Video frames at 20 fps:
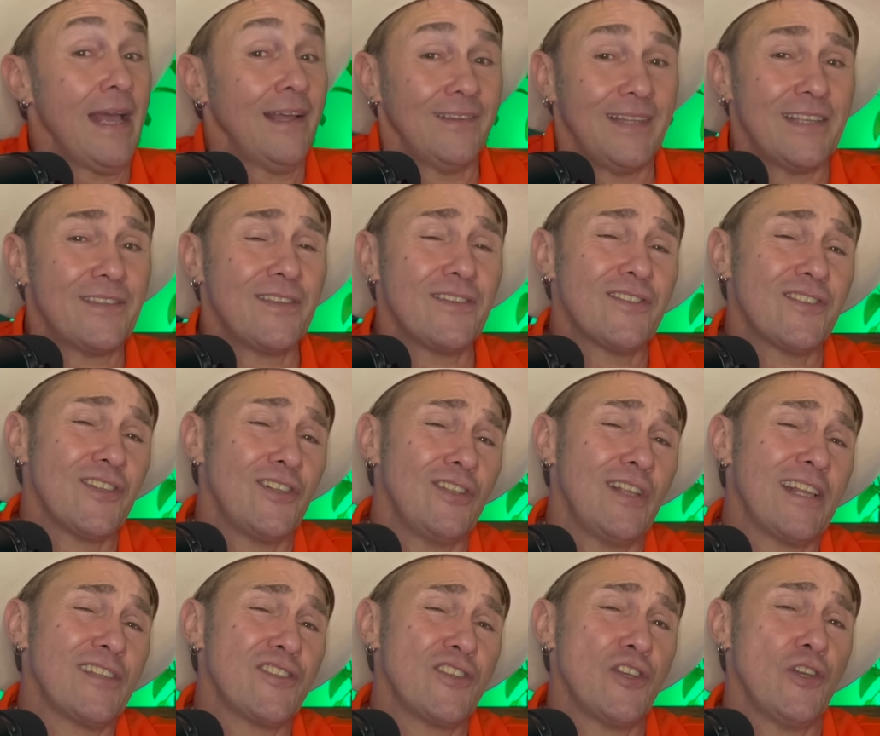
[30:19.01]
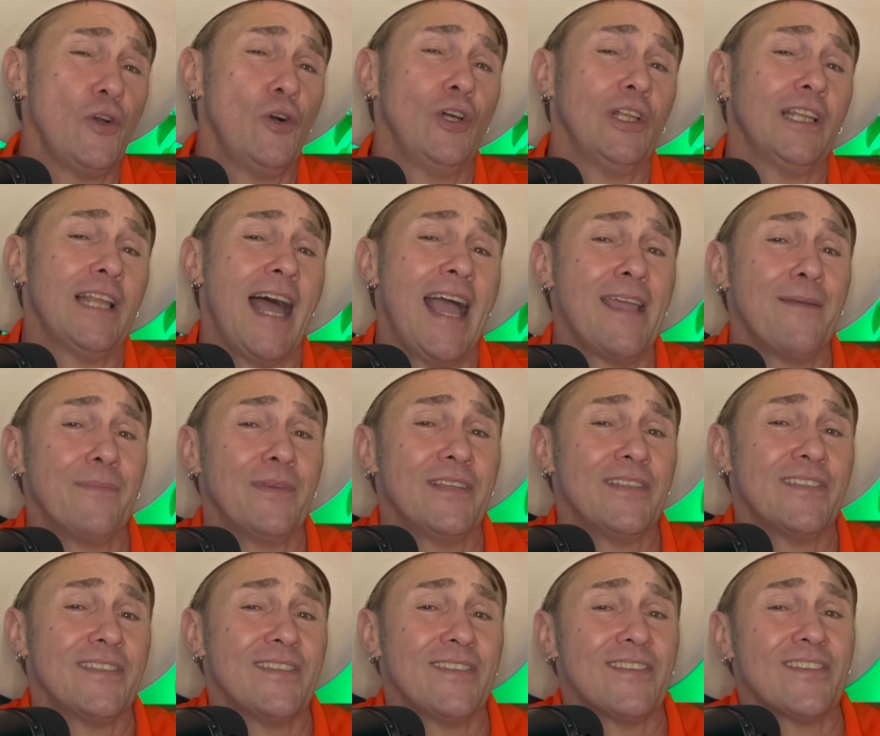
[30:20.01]
Let the celestial
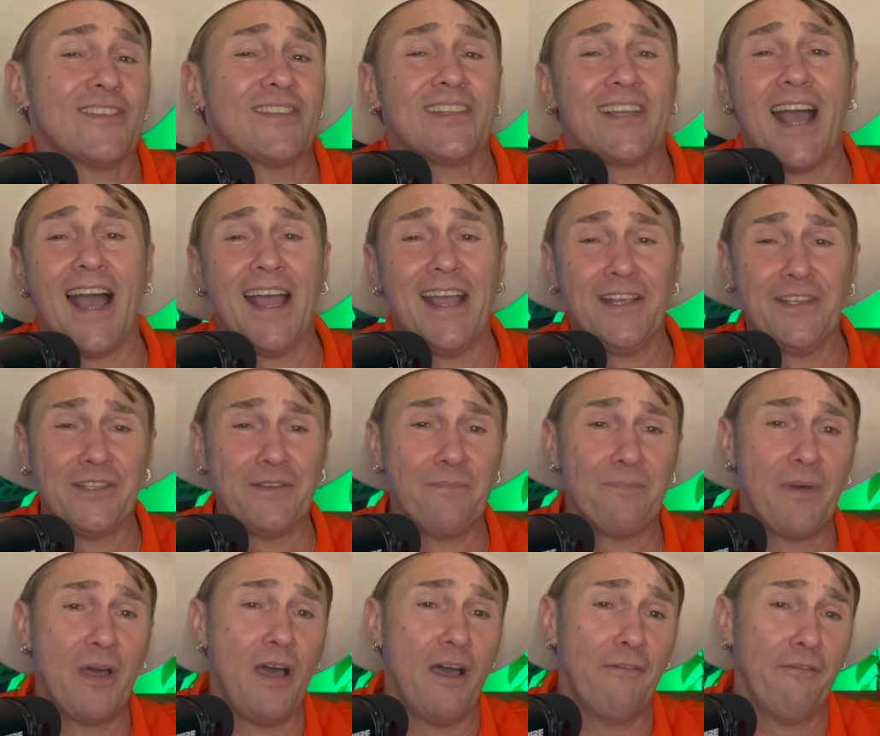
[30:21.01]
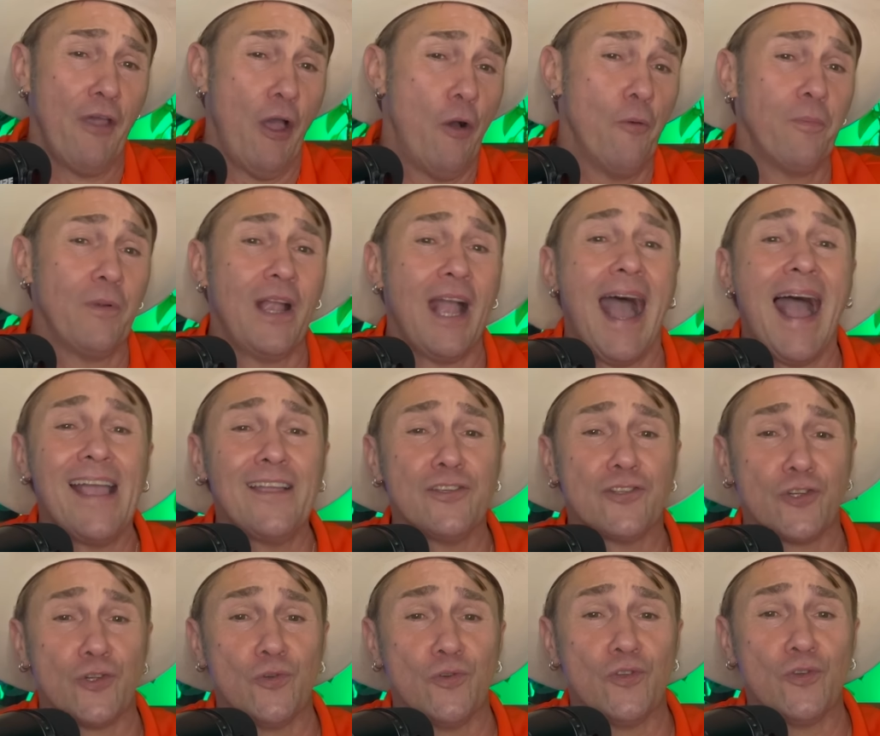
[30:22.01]
alignments in the skies above help
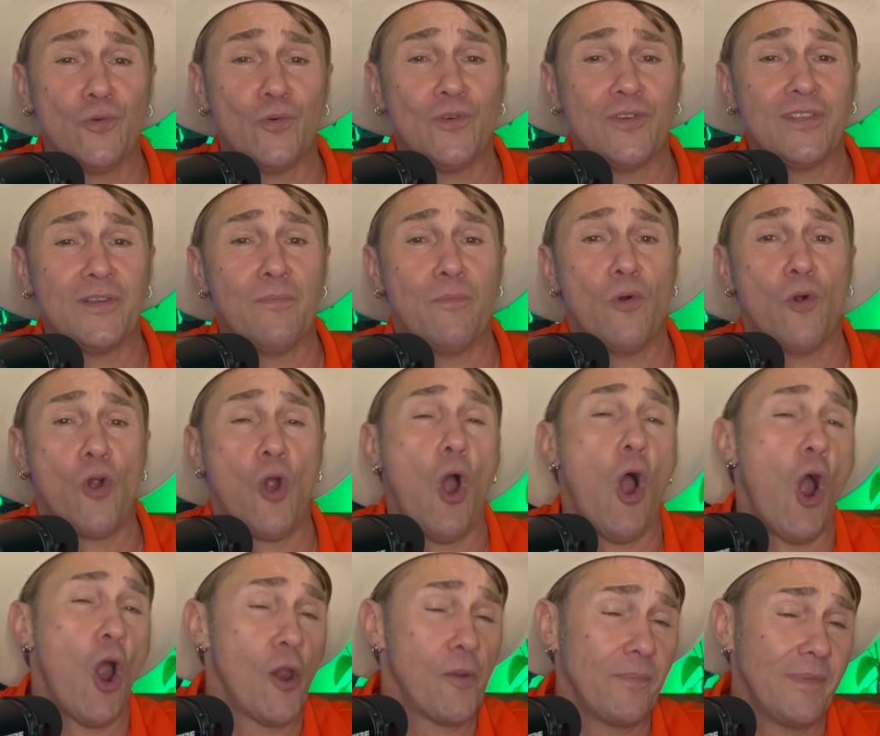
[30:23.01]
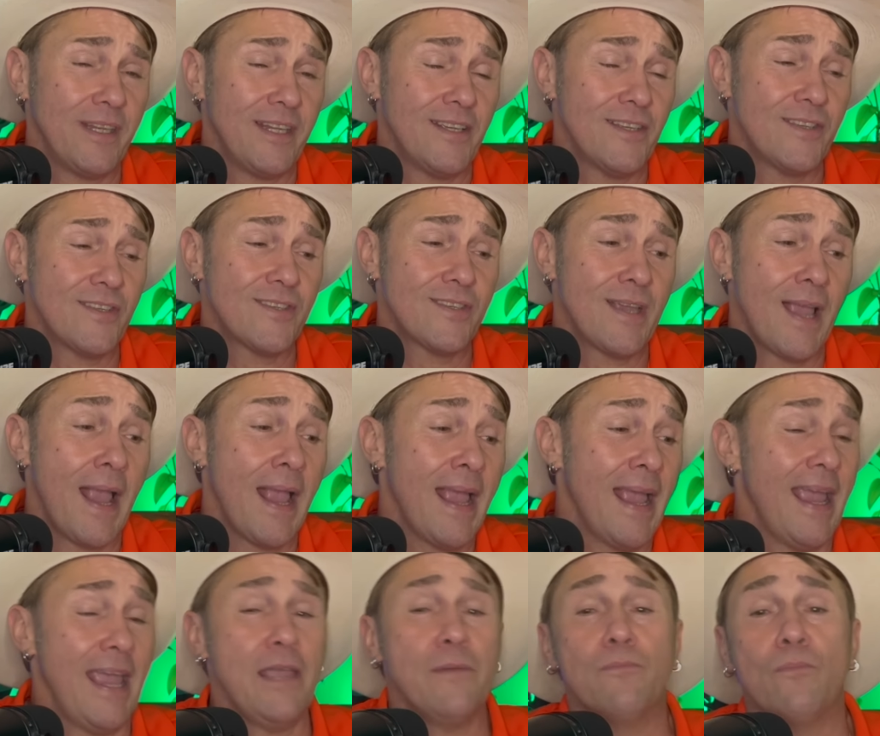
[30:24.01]
guide you towards a more harmonious
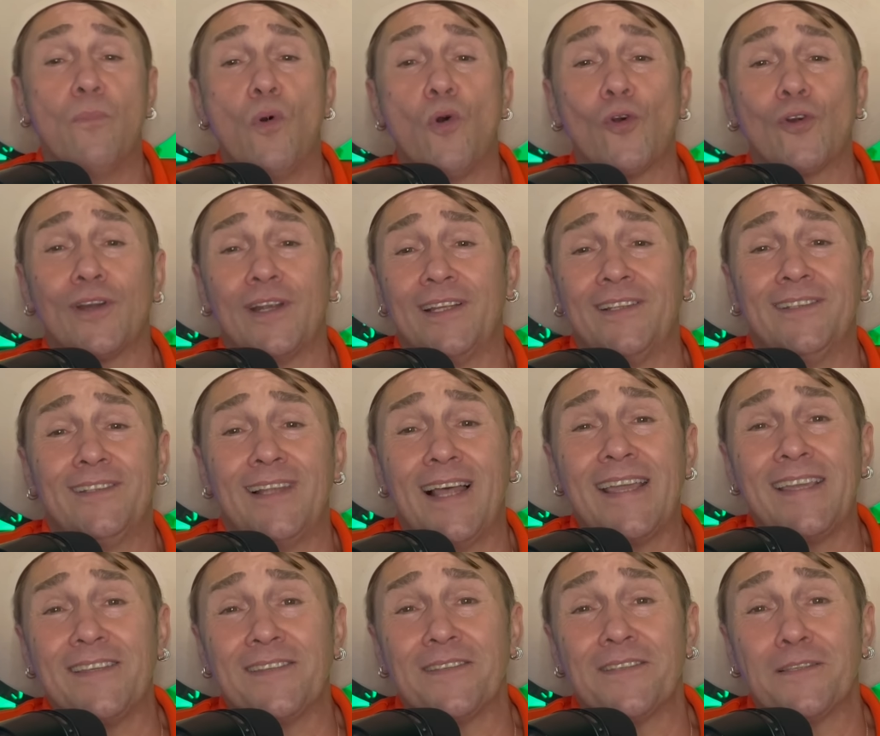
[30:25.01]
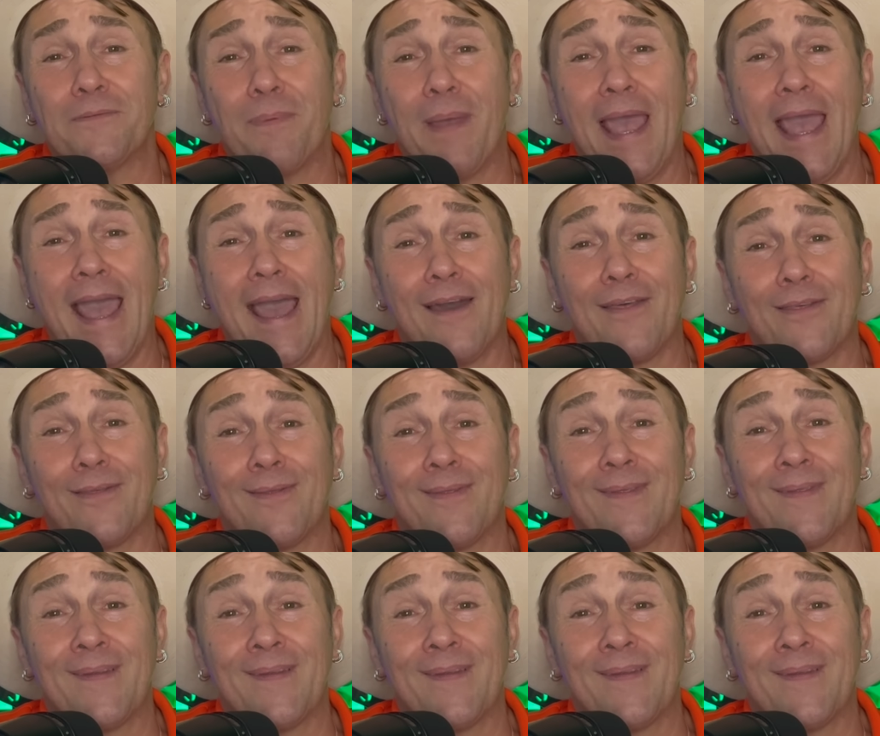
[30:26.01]
and more enlightened path.